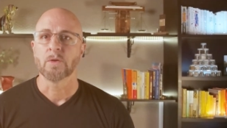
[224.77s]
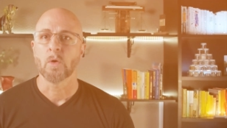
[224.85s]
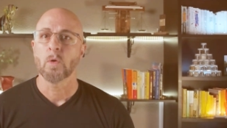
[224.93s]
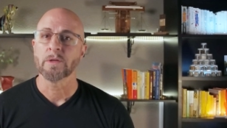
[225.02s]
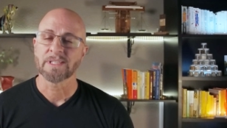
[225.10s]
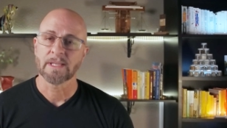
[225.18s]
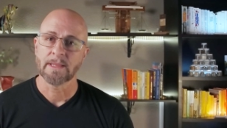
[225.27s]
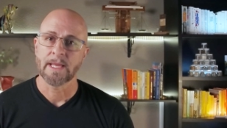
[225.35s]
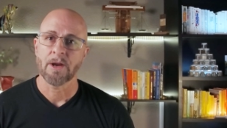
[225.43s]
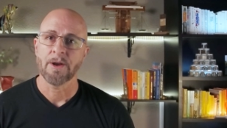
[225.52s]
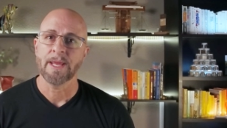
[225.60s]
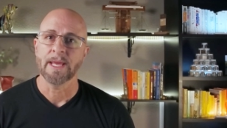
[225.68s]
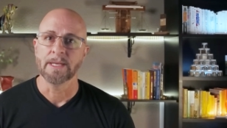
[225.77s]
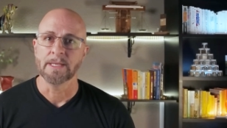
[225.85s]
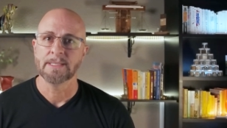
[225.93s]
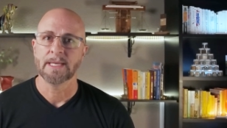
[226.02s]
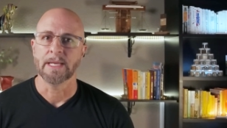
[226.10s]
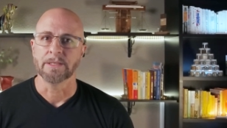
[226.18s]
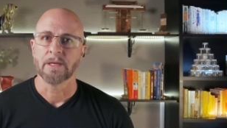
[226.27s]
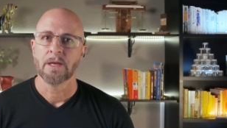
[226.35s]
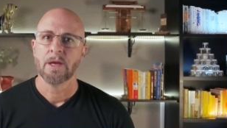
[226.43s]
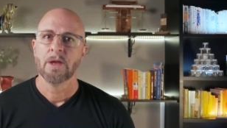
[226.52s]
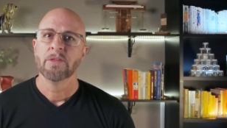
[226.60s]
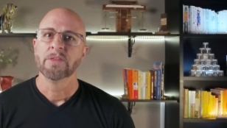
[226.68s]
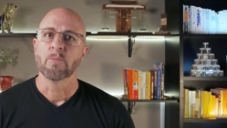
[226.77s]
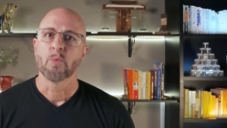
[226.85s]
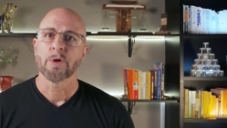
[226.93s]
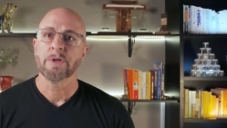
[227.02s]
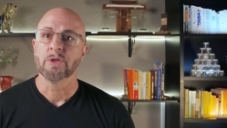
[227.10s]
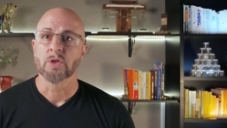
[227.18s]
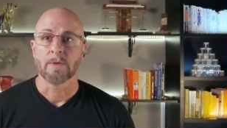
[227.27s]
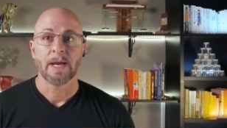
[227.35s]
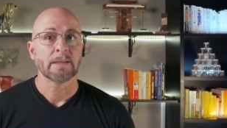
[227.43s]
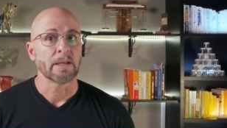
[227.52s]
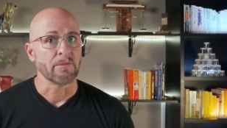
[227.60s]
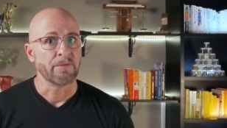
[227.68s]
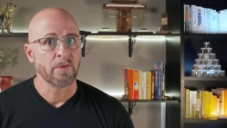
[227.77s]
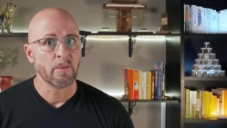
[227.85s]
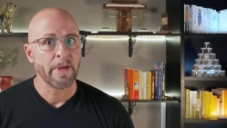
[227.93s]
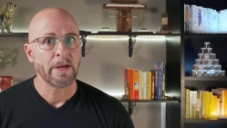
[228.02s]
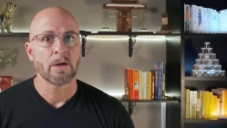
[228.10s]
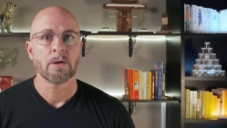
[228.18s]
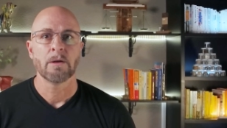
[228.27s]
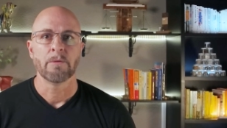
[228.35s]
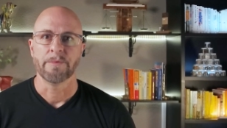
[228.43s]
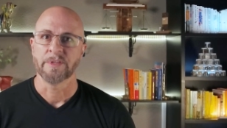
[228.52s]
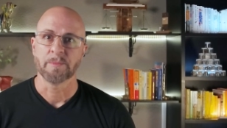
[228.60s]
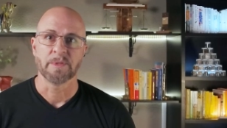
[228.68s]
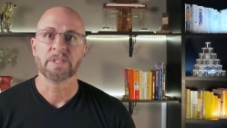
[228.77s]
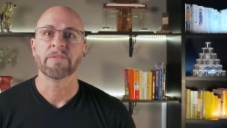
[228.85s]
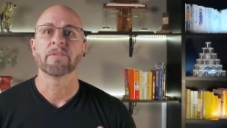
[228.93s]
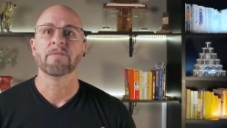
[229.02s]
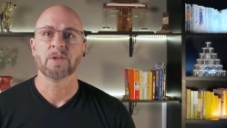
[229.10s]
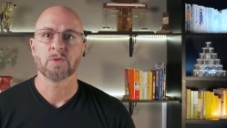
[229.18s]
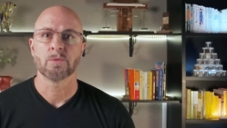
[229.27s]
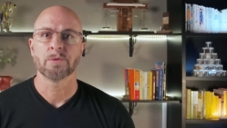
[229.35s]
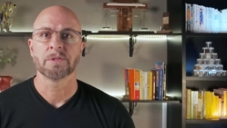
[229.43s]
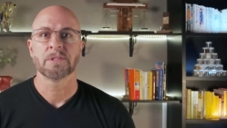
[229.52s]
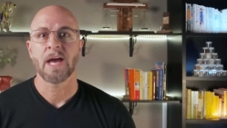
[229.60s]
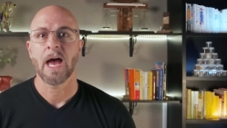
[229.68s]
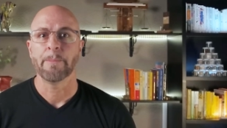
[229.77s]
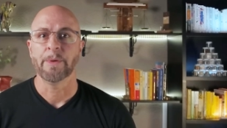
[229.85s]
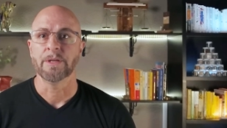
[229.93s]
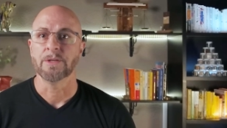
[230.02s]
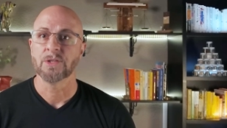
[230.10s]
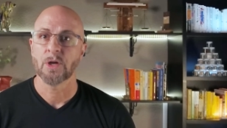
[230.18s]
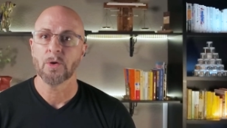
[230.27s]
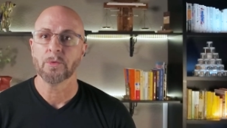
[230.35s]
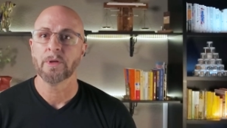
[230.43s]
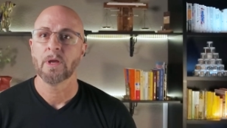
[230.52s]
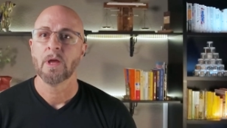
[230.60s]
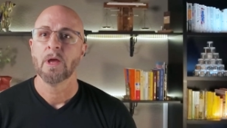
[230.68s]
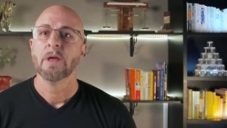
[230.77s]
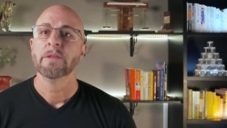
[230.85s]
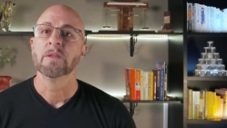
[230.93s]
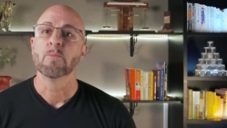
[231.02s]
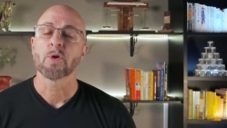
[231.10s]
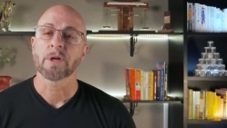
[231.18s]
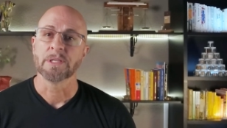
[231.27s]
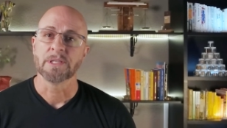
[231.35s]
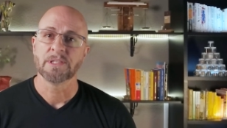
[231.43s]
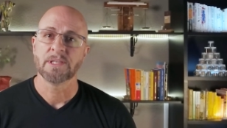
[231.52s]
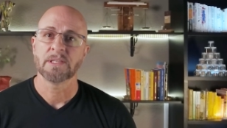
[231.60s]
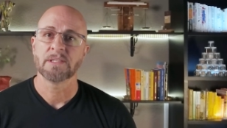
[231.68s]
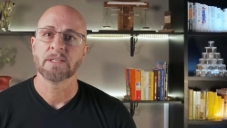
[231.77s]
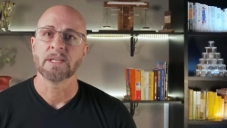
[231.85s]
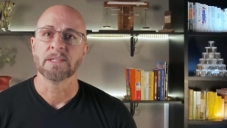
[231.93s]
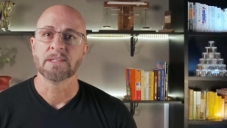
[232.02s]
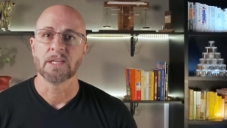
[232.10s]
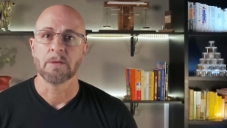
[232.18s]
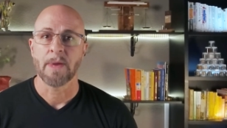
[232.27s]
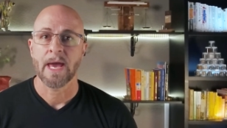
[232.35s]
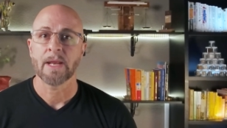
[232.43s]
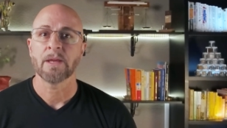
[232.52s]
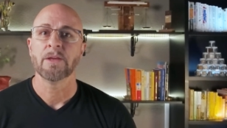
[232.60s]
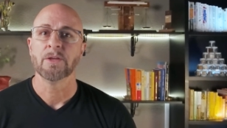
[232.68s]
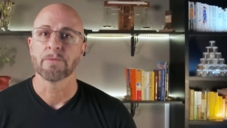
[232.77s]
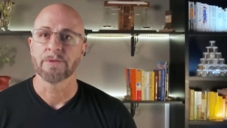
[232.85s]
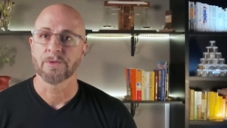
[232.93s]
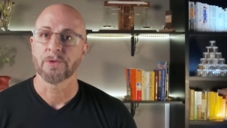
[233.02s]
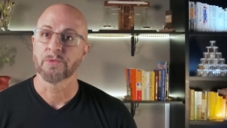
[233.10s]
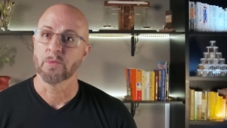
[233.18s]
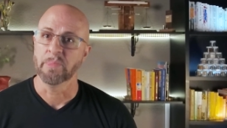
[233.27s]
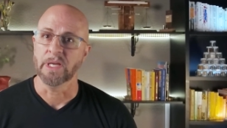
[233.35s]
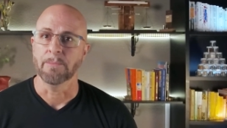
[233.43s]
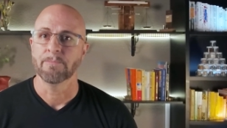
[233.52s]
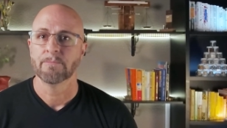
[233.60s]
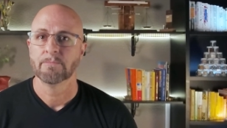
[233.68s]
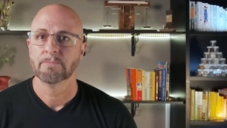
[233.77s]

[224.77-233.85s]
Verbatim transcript: The goal is clarity and intent. The more you direct like a filmmaker with specific visuals, timing, and tone, the more consistent and cinematic your results will be.